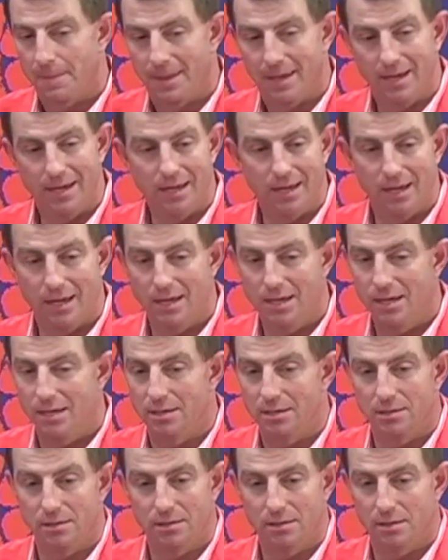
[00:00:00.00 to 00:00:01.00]

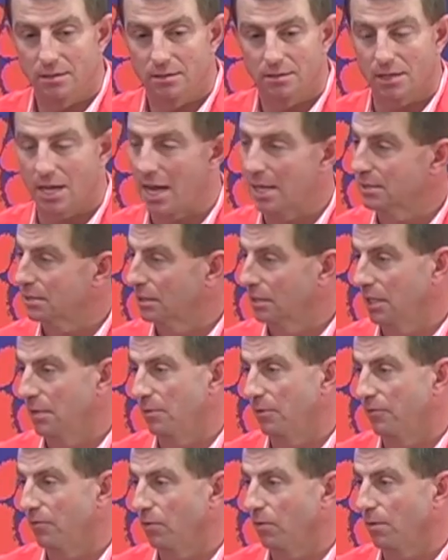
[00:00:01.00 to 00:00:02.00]
he the sky's the
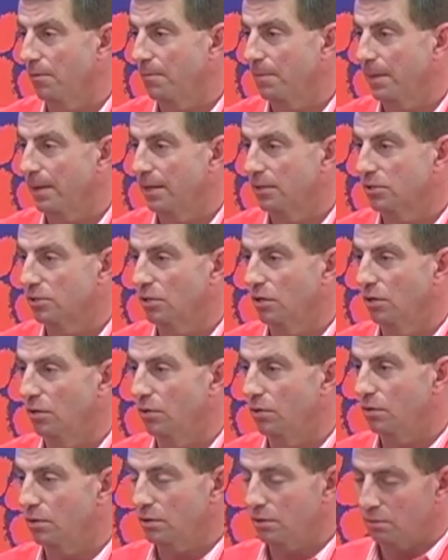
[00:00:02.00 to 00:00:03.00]
limit for him. And
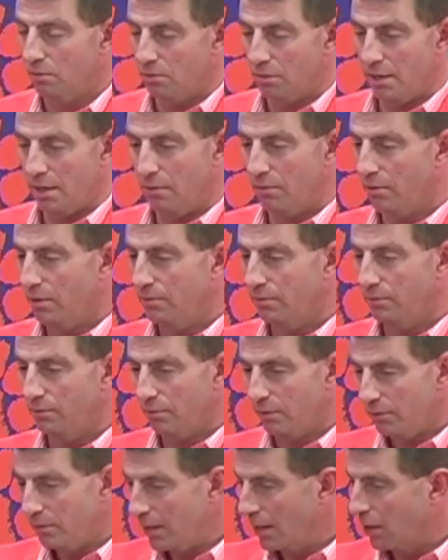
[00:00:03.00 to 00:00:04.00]
so we've
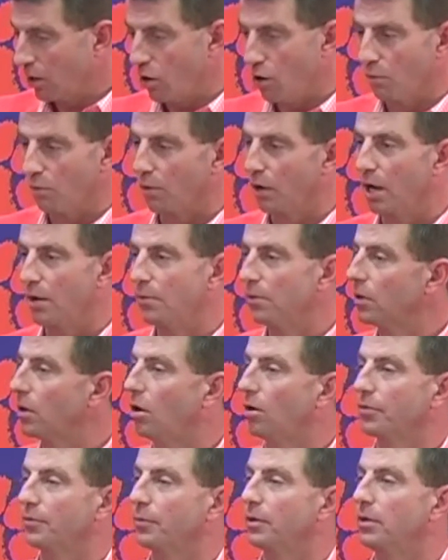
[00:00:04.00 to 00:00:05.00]
hit a home run with
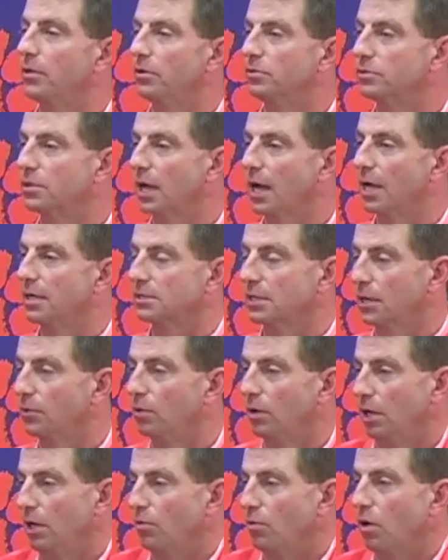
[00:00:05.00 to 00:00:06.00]
all three of those guys. They
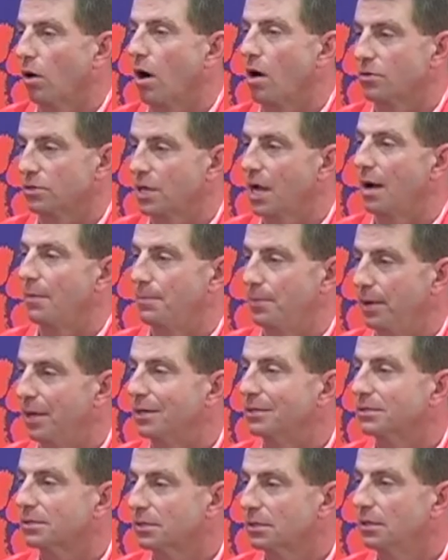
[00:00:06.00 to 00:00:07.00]
really were our top
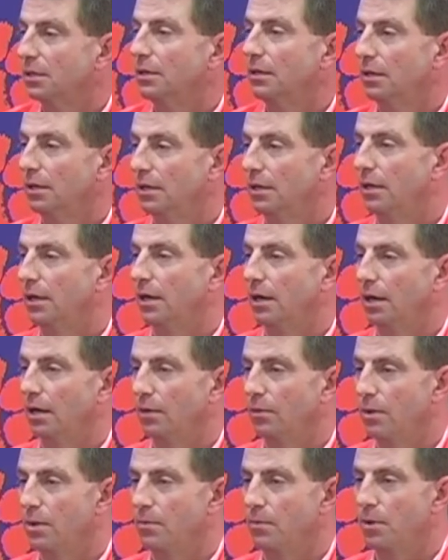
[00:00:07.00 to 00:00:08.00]
picks.
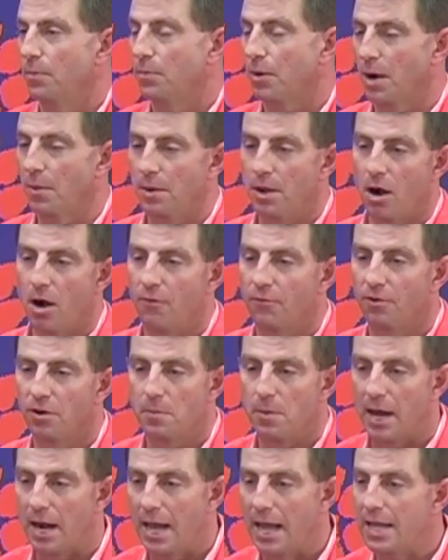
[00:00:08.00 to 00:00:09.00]
We probably offered
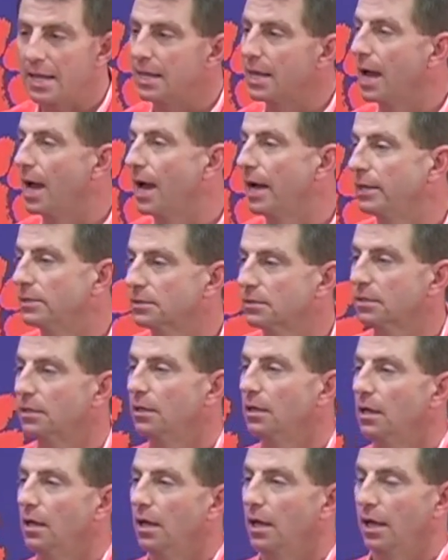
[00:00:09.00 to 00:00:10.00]
about 8 guys,
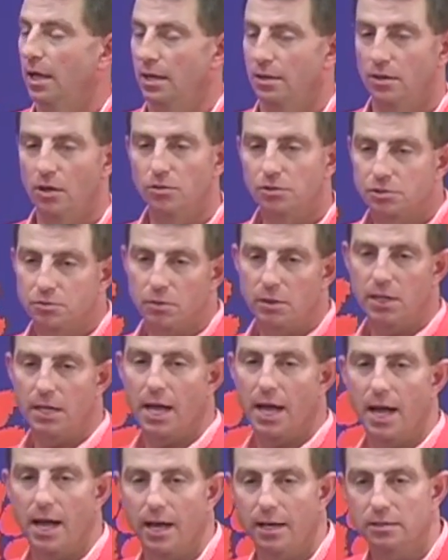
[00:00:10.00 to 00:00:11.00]
and those 3
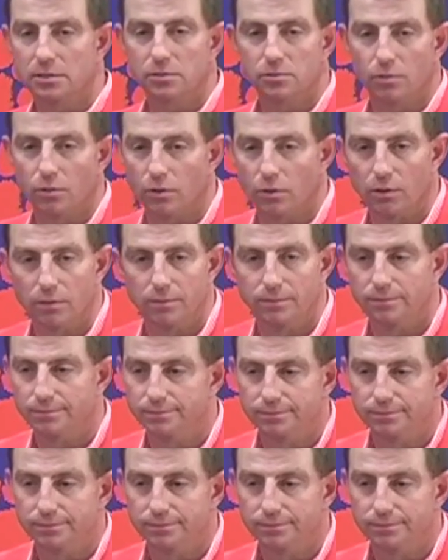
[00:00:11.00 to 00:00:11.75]
guys were,